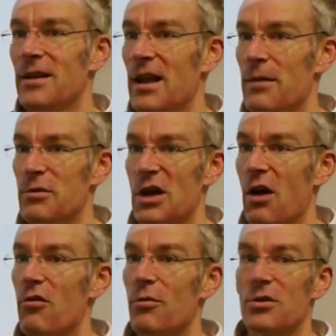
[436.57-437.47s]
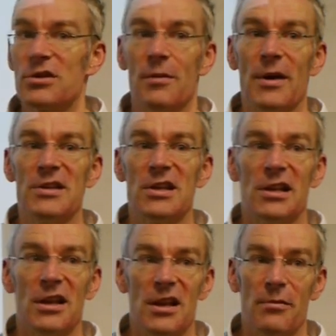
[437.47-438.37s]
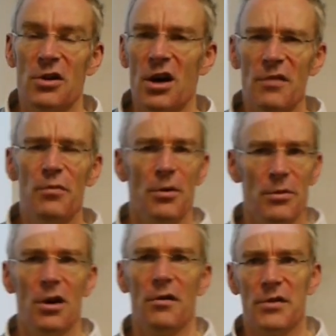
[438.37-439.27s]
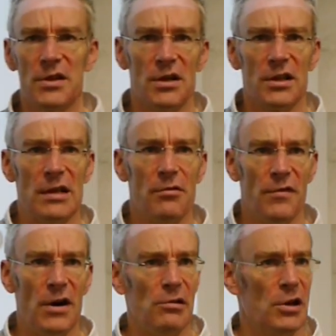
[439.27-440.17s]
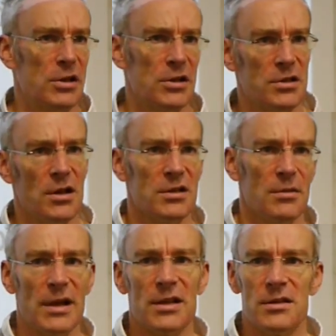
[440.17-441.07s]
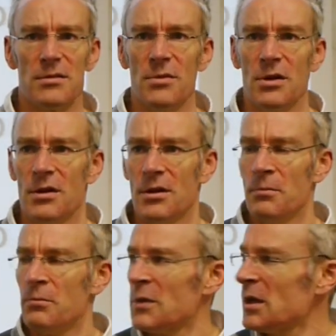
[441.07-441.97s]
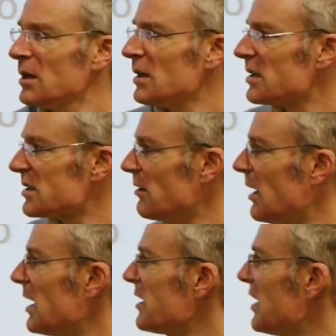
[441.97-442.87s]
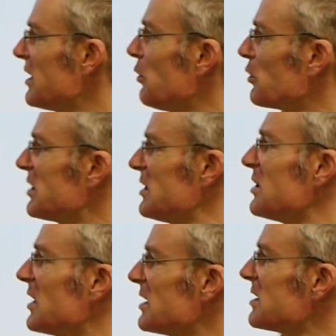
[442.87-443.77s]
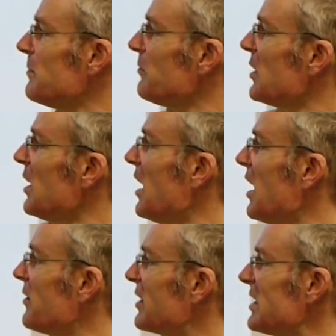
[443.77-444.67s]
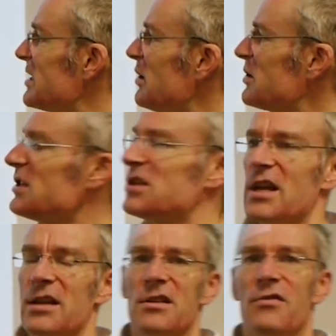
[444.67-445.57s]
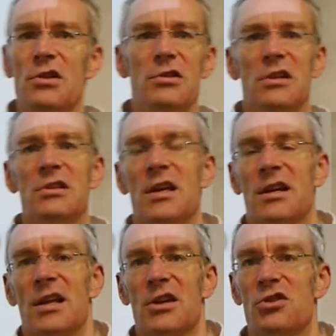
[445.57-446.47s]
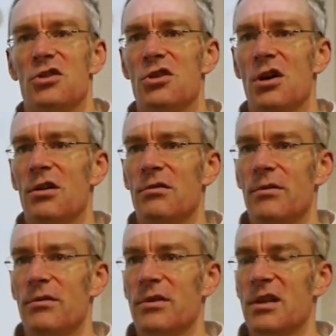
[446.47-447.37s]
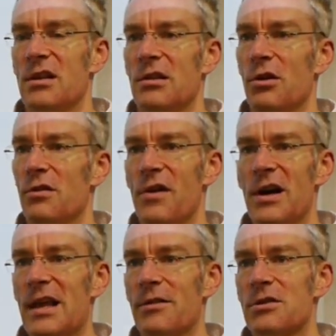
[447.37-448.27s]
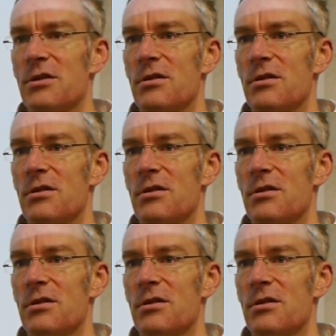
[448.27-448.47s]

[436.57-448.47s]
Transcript: It was horrible. So basically it kind of put me off this idea of file locking as a mechanism. So I then looked into this. The classic lost internet. If you lose the internet connection, you can't lock the file out.